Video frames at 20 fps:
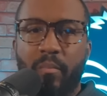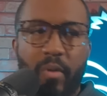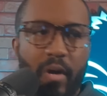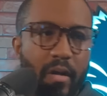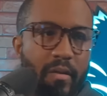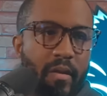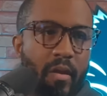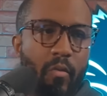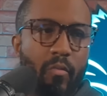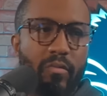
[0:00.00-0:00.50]

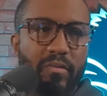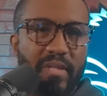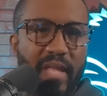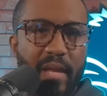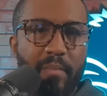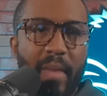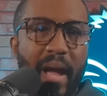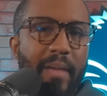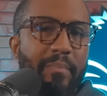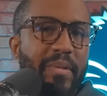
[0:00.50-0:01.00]
But
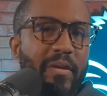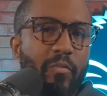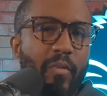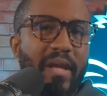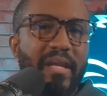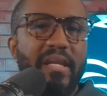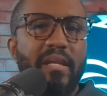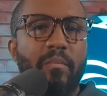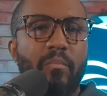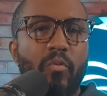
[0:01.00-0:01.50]
they might be
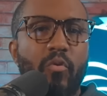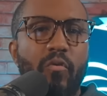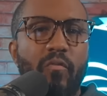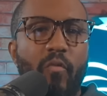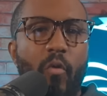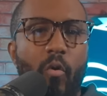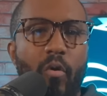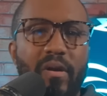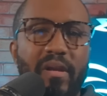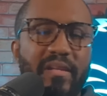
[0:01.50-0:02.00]
ready to
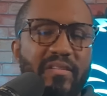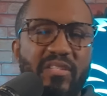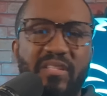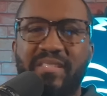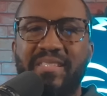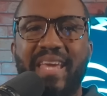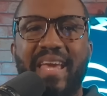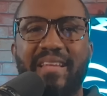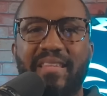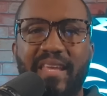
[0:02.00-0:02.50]
move on and
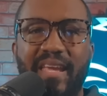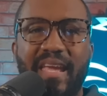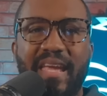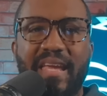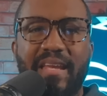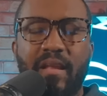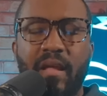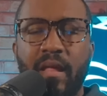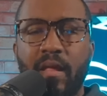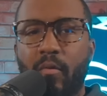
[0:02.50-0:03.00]
just take the
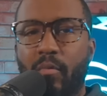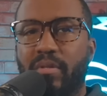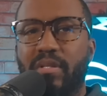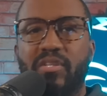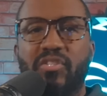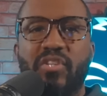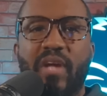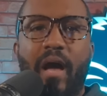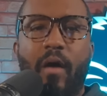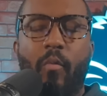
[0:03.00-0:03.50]
hit
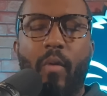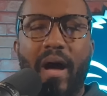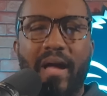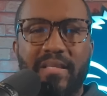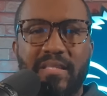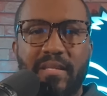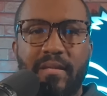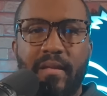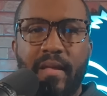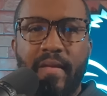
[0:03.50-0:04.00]
with Deshaun
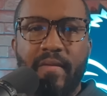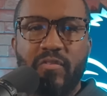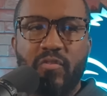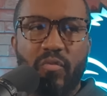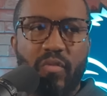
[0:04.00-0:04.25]
Watson.